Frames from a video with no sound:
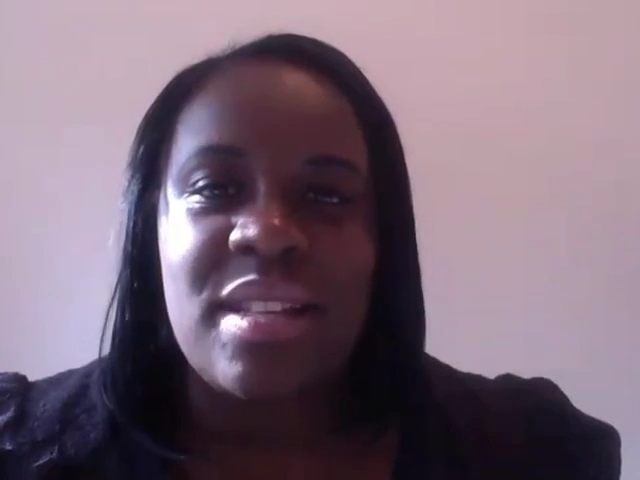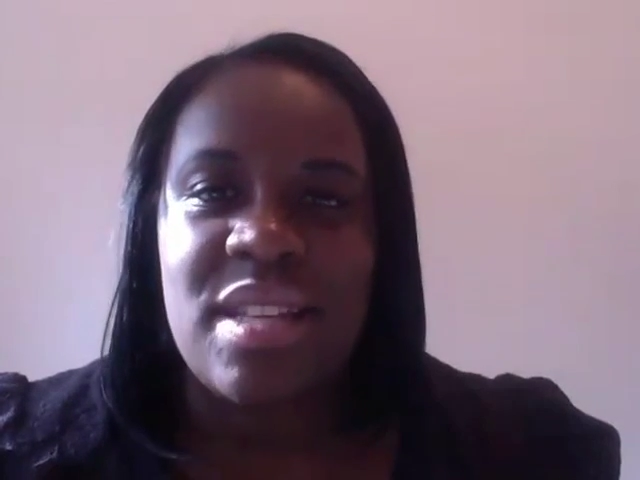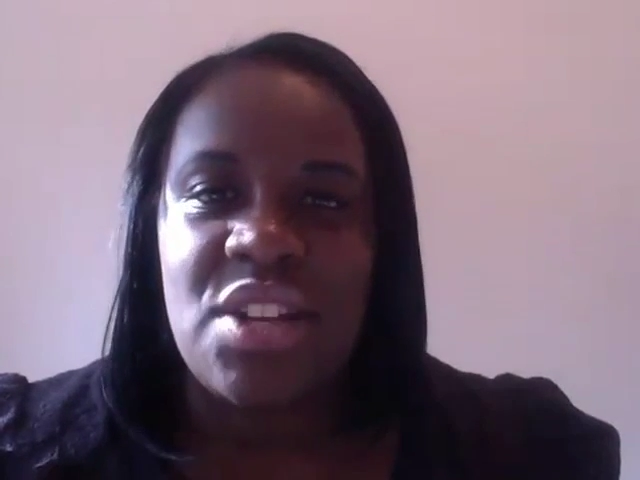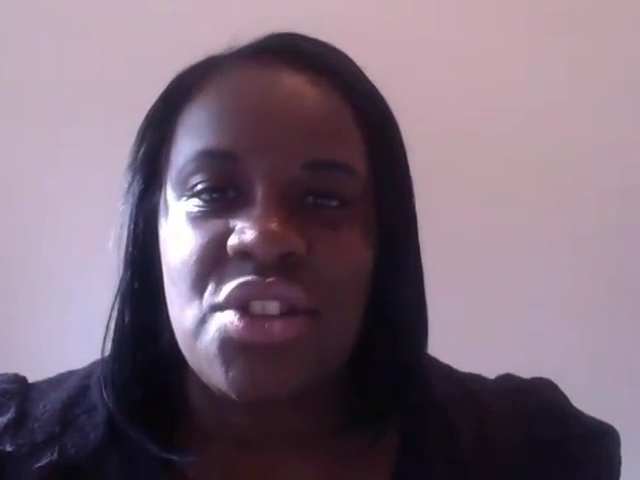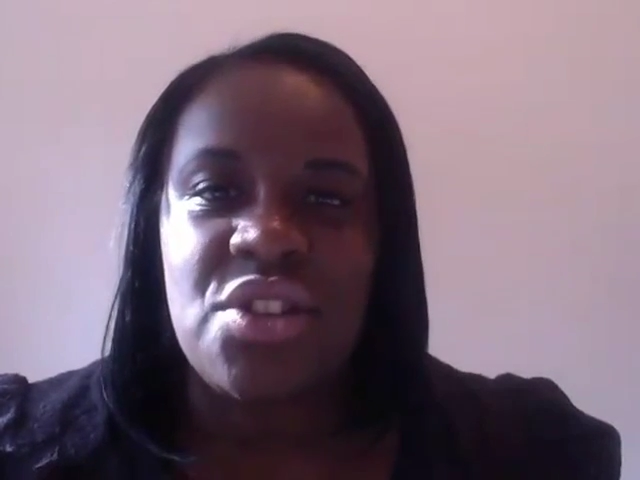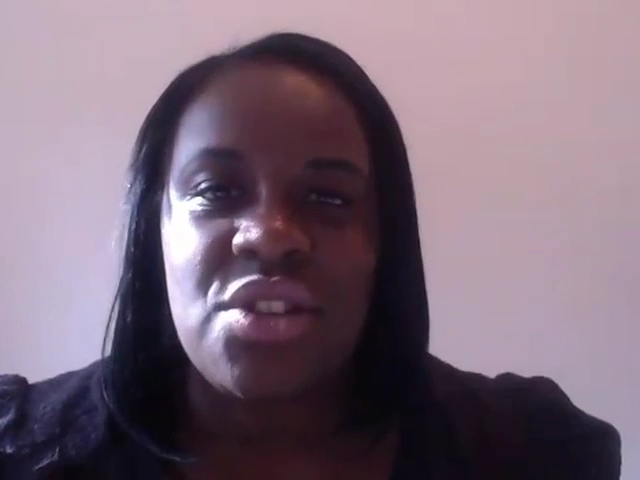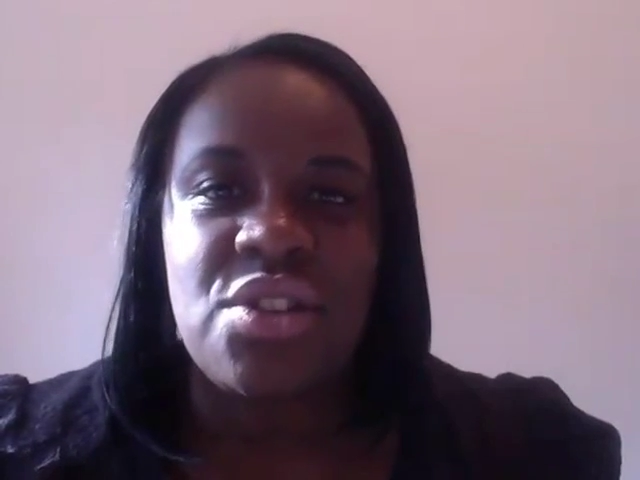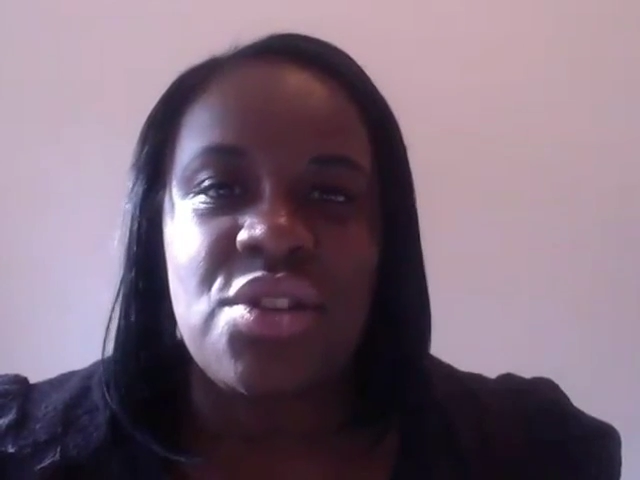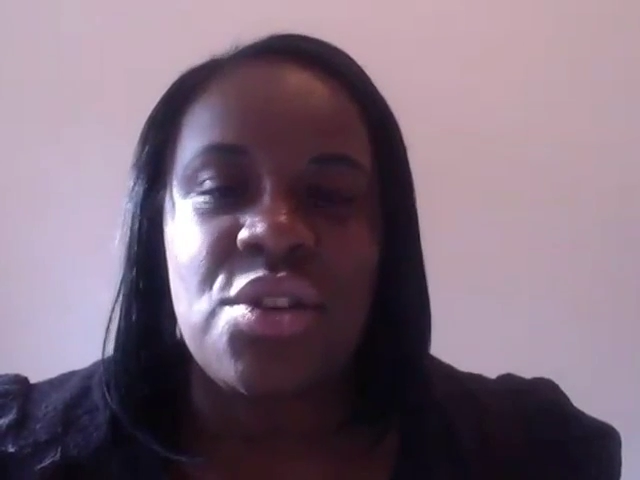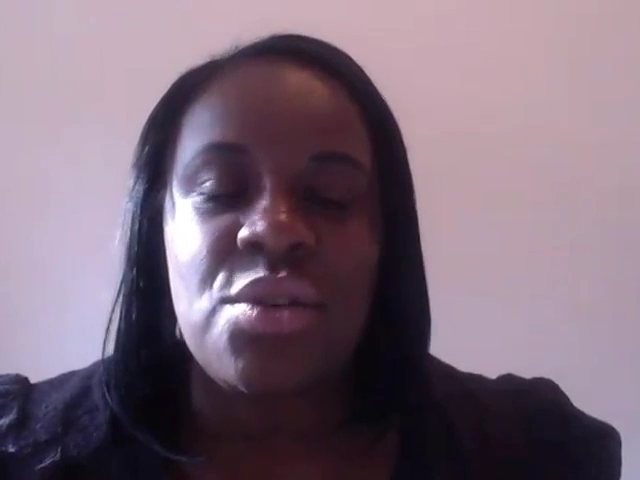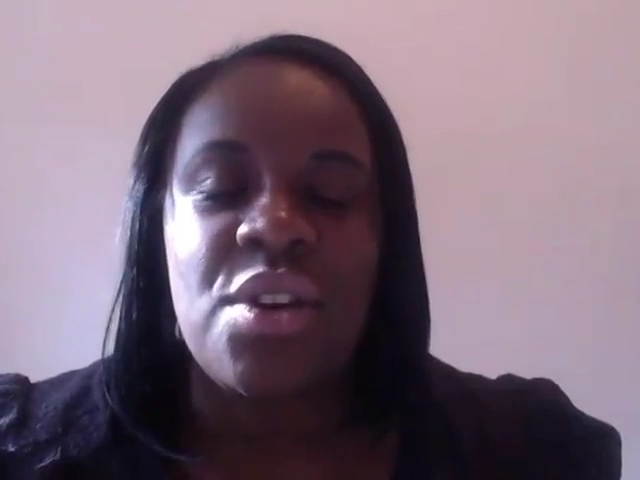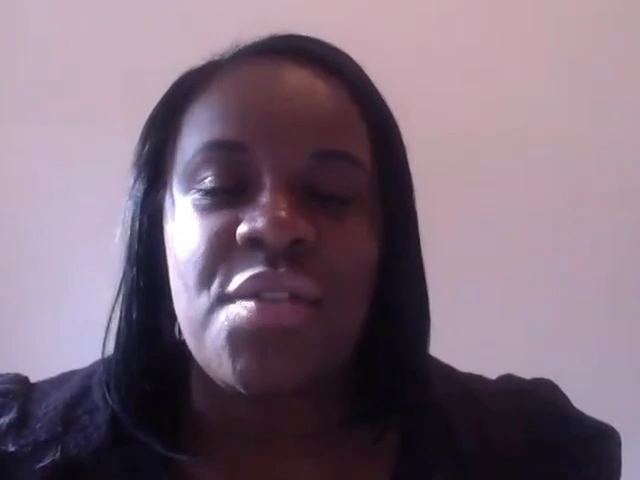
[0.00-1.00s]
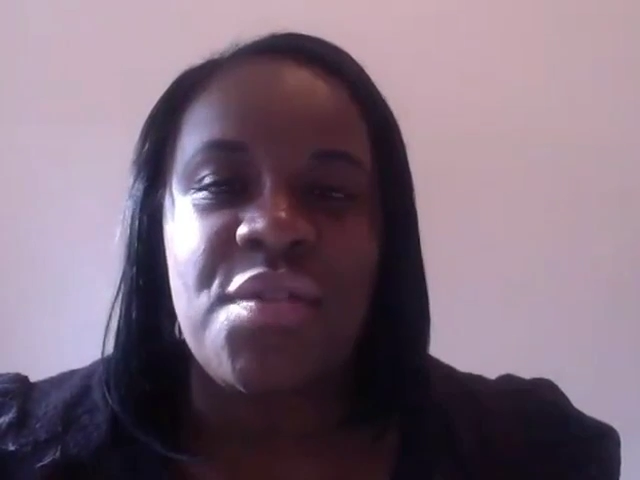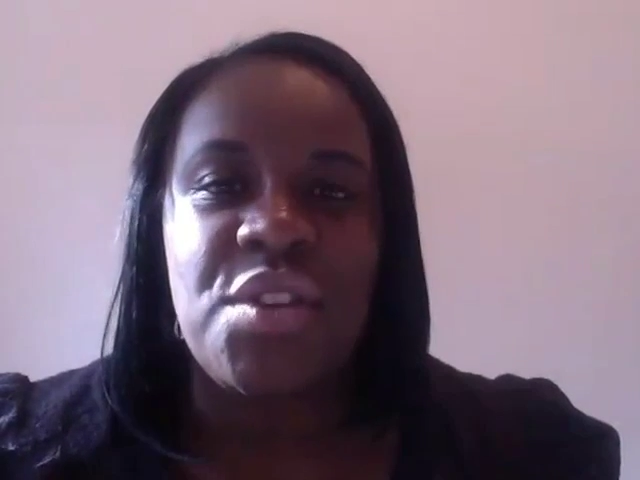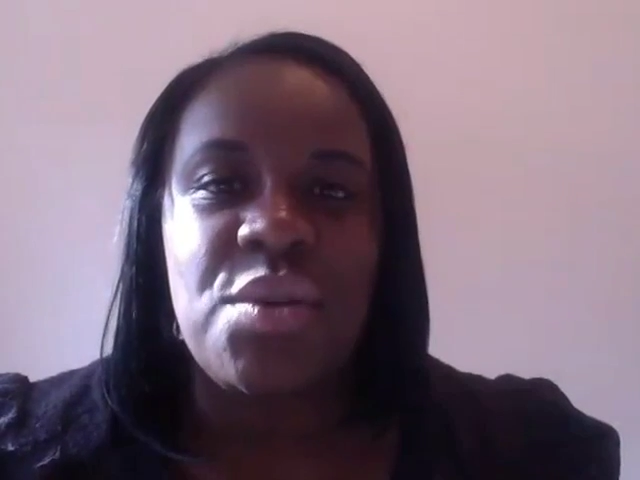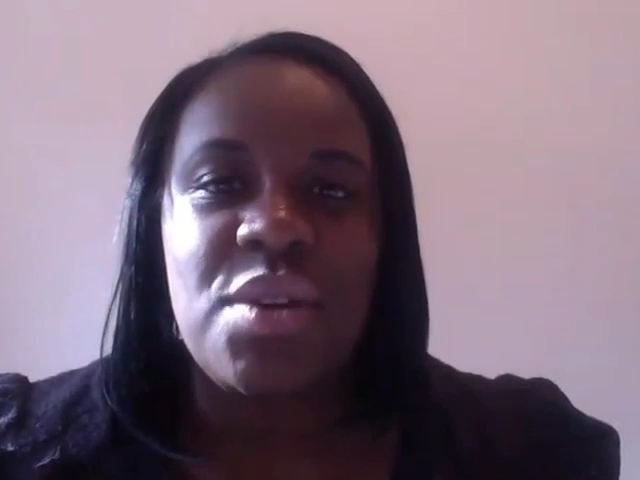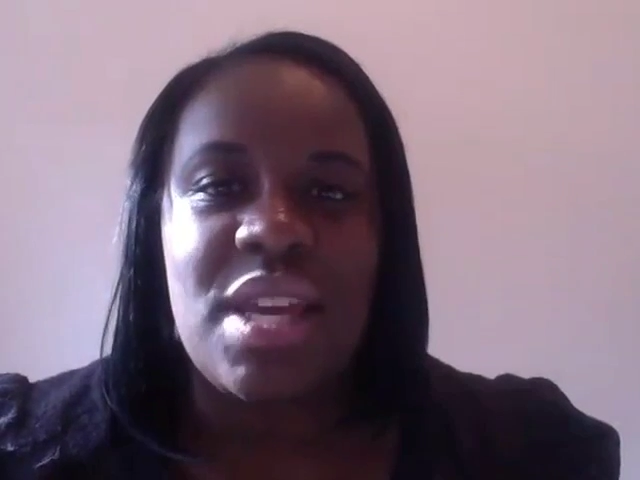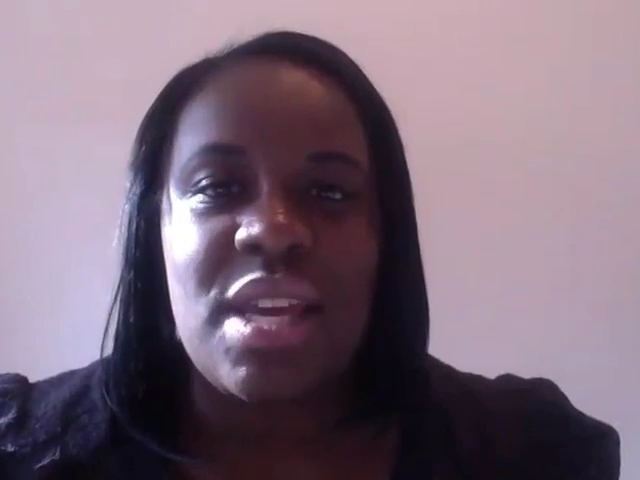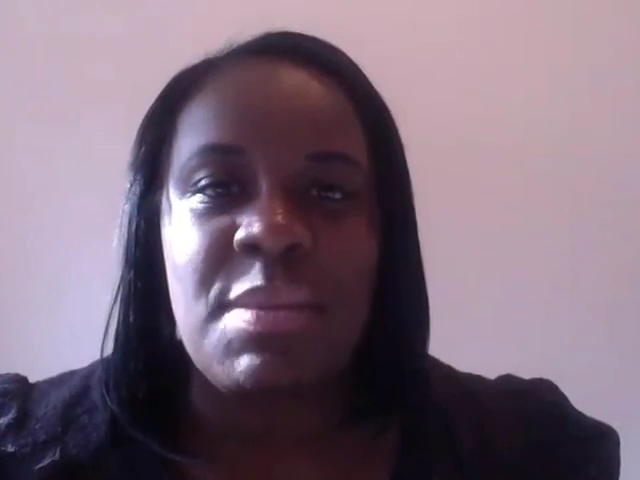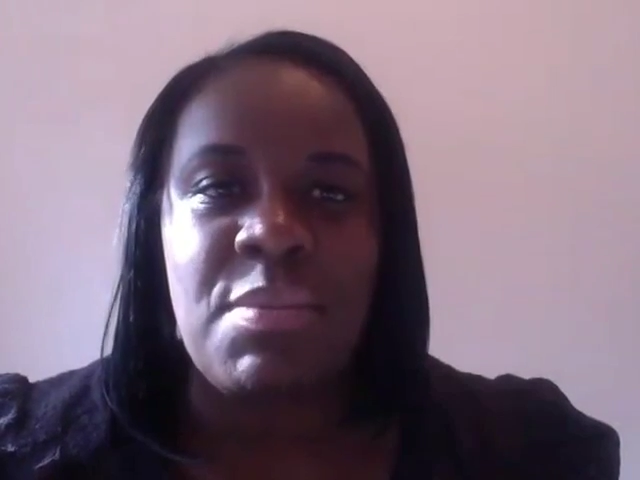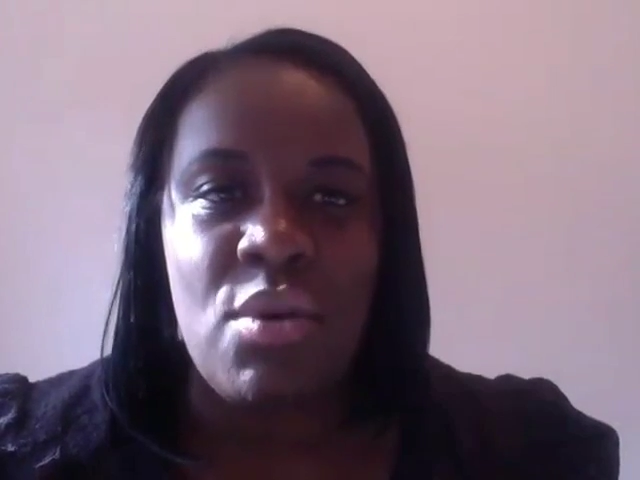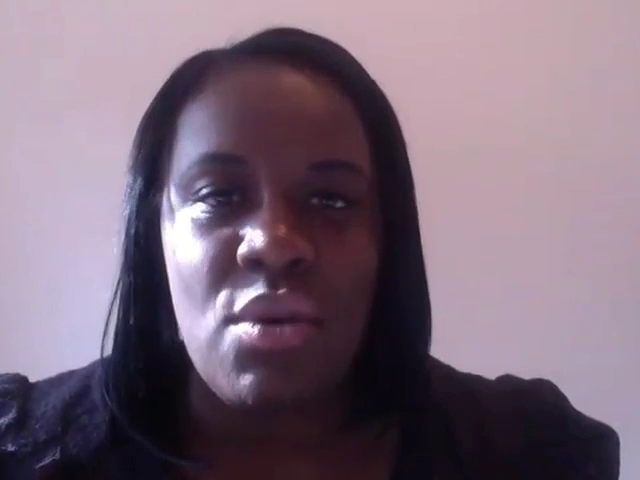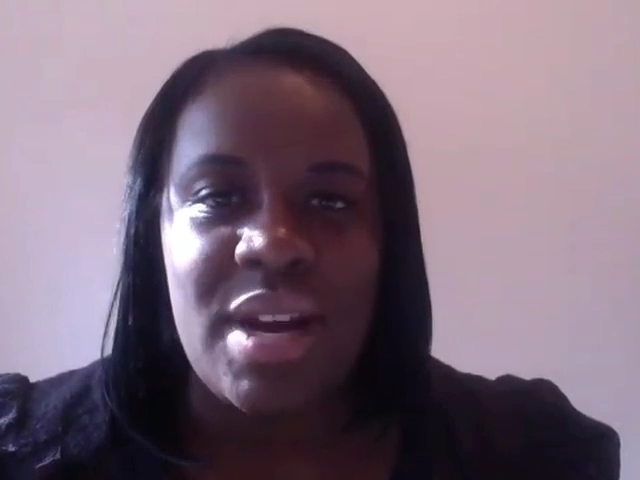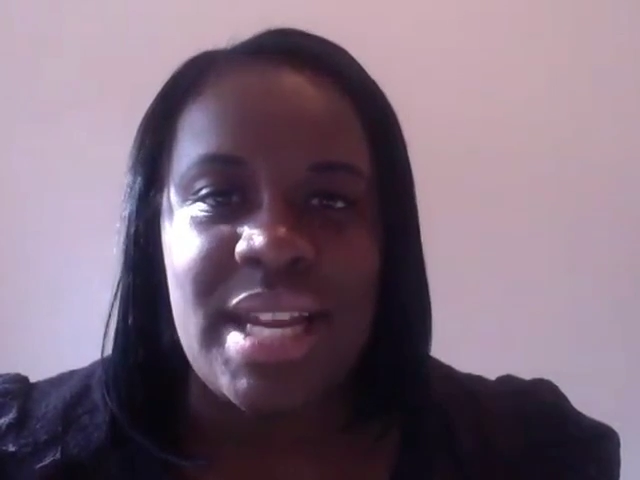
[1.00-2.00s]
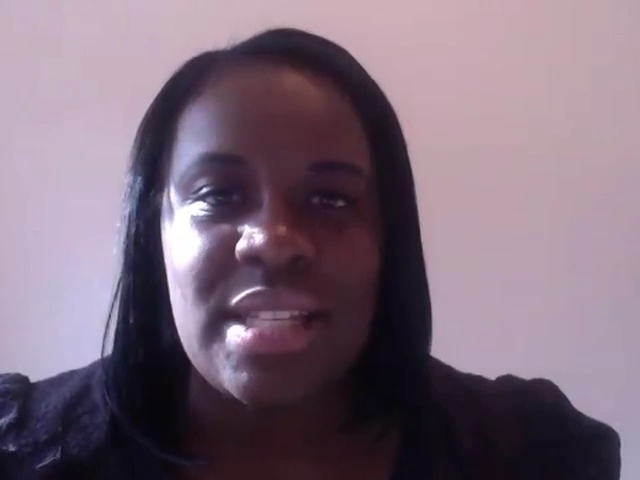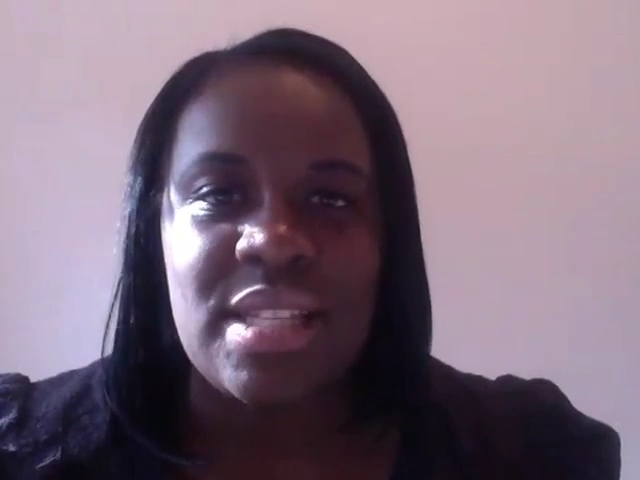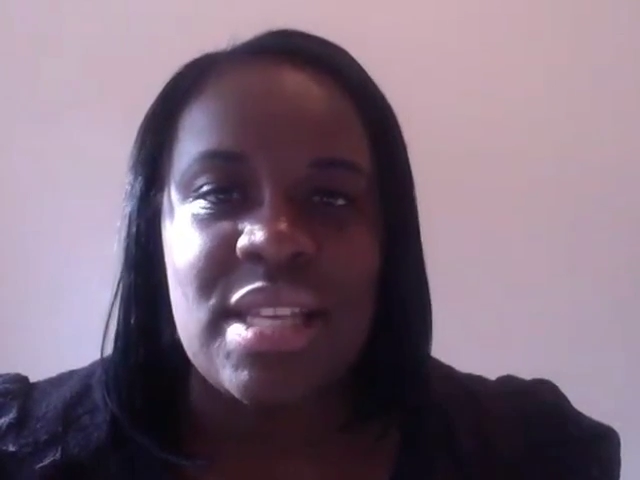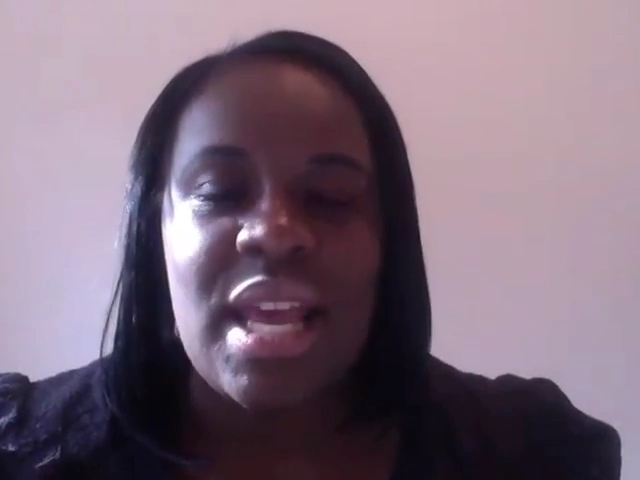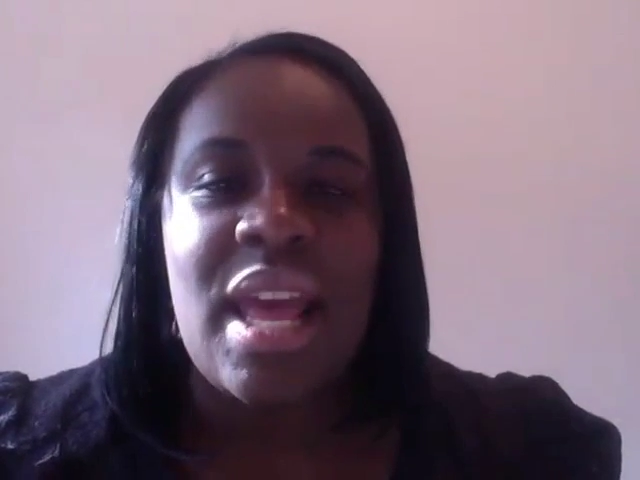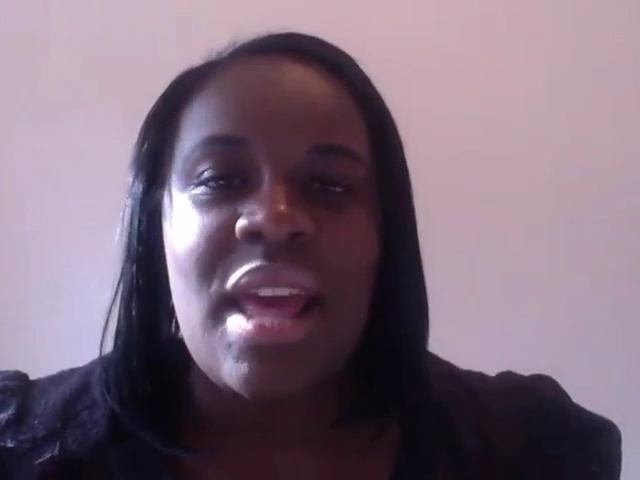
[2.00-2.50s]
attention to a few key points,